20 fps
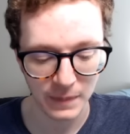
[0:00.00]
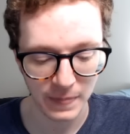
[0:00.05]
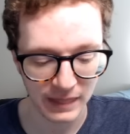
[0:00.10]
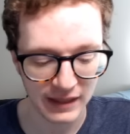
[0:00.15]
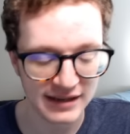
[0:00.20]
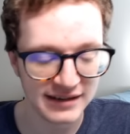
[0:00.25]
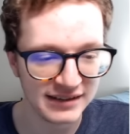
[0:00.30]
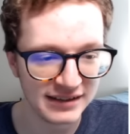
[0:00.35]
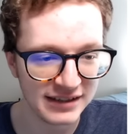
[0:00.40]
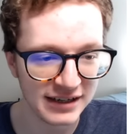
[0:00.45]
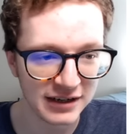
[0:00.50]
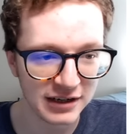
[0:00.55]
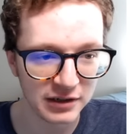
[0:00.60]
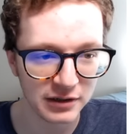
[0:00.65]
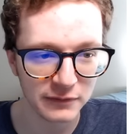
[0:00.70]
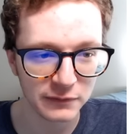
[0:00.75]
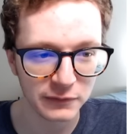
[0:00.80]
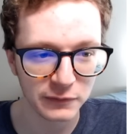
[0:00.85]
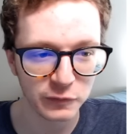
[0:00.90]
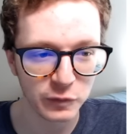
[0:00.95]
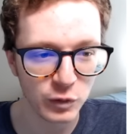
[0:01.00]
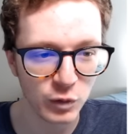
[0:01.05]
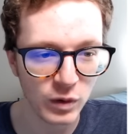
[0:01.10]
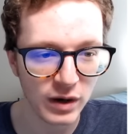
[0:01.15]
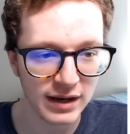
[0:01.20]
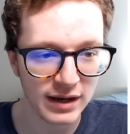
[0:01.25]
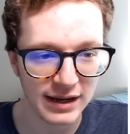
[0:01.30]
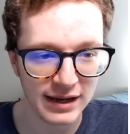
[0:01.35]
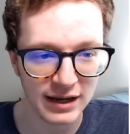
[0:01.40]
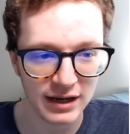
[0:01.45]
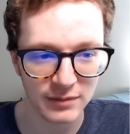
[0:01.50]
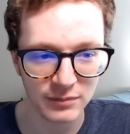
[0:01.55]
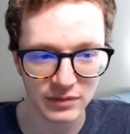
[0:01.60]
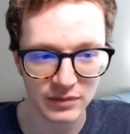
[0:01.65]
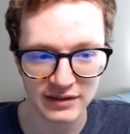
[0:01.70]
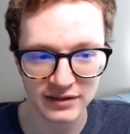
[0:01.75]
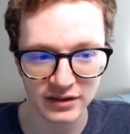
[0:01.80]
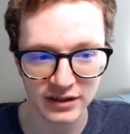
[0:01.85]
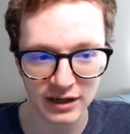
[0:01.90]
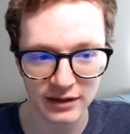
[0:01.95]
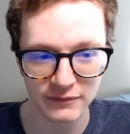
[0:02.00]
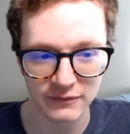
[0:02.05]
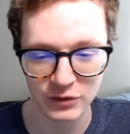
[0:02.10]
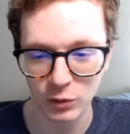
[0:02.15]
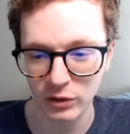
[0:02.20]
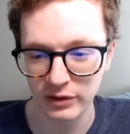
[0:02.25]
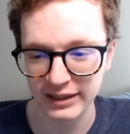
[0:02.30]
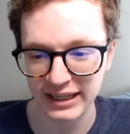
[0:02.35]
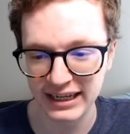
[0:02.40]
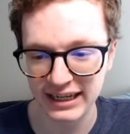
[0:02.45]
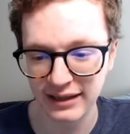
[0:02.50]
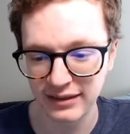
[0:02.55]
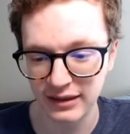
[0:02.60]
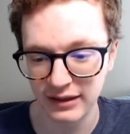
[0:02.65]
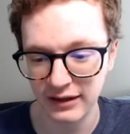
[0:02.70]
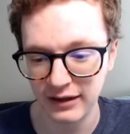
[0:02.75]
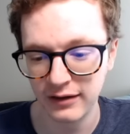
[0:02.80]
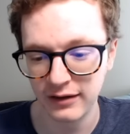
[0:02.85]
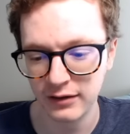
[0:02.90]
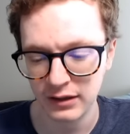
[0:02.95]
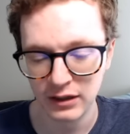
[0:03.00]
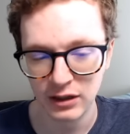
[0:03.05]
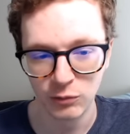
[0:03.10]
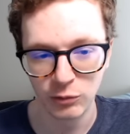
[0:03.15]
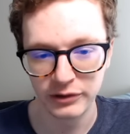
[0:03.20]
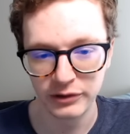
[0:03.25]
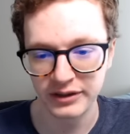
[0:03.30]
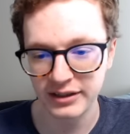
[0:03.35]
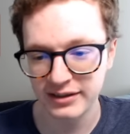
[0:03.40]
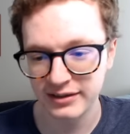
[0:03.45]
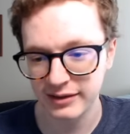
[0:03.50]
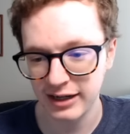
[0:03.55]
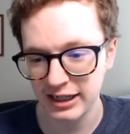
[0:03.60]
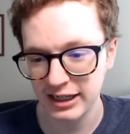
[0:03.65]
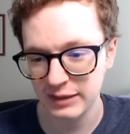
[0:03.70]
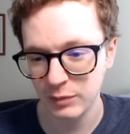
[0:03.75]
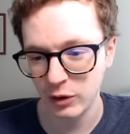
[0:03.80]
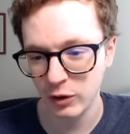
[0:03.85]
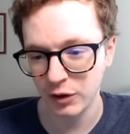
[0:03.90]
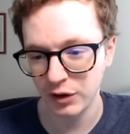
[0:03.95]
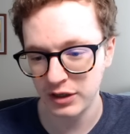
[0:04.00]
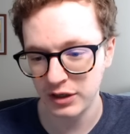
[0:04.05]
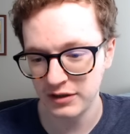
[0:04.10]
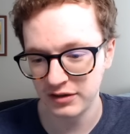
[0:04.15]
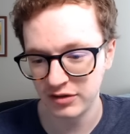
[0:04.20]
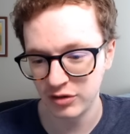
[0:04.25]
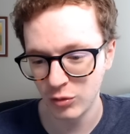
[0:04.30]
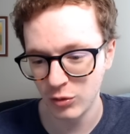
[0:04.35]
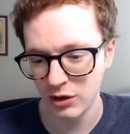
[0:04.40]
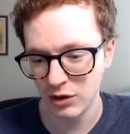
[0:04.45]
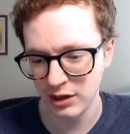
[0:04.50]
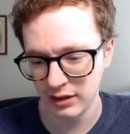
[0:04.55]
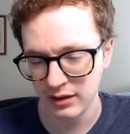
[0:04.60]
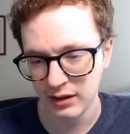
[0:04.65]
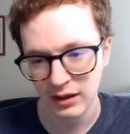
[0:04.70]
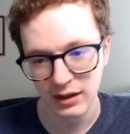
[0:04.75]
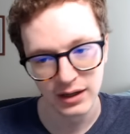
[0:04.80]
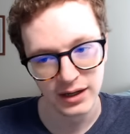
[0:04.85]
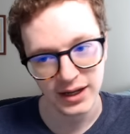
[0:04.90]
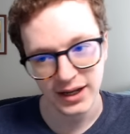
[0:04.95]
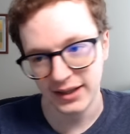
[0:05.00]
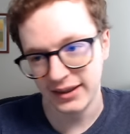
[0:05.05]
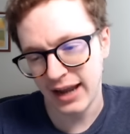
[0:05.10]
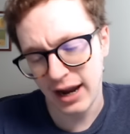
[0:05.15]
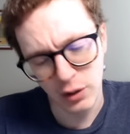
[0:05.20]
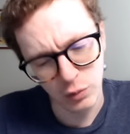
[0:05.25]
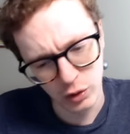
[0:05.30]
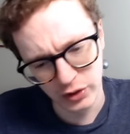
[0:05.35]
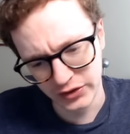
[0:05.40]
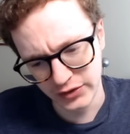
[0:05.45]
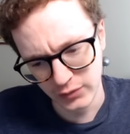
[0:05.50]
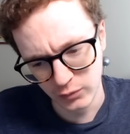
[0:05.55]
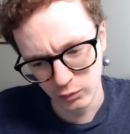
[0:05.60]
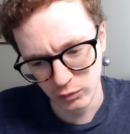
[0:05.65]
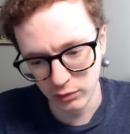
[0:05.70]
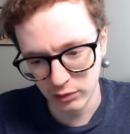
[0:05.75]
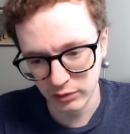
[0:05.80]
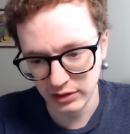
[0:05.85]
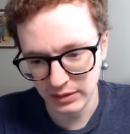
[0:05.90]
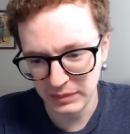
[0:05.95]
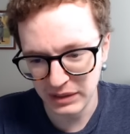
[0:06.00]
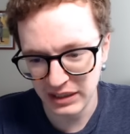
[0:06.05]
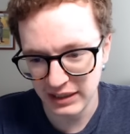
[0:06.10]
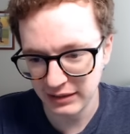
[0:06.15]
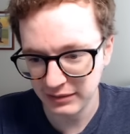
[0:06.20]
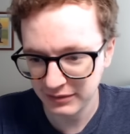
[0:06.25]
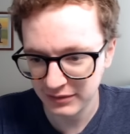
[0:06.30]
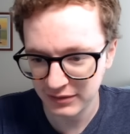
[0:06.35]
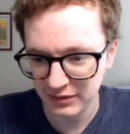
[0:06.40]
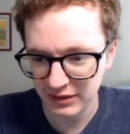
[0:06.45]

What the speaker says: Indicative of who I am, he's kind of doing like with this last part, he's doing, that wasn't really me.